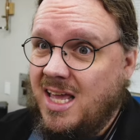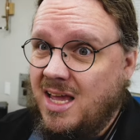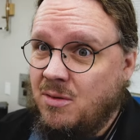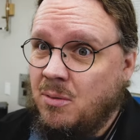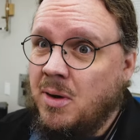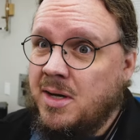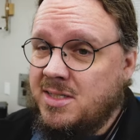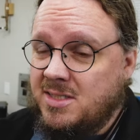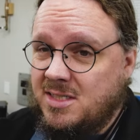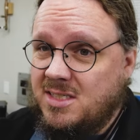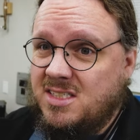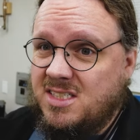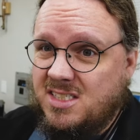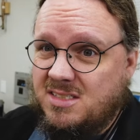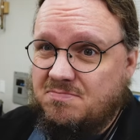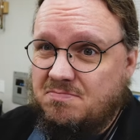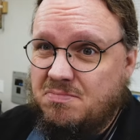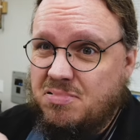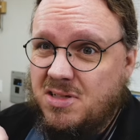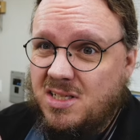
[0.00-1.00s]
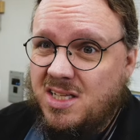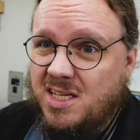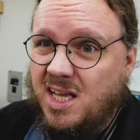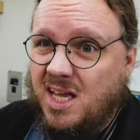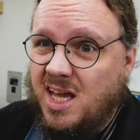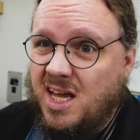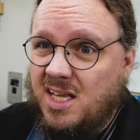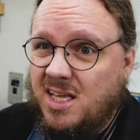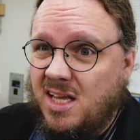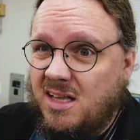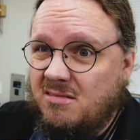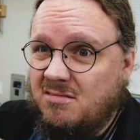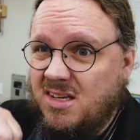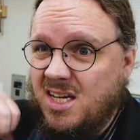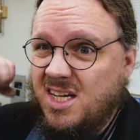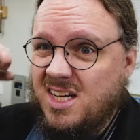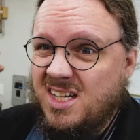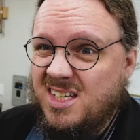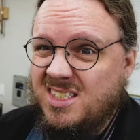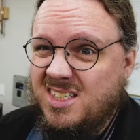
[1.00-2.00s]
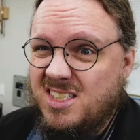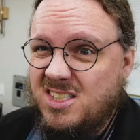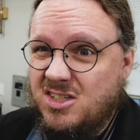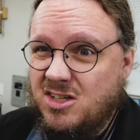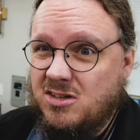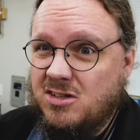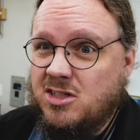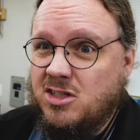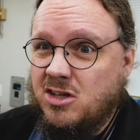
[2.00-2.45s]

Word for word: It wants to just pull it in and just sort of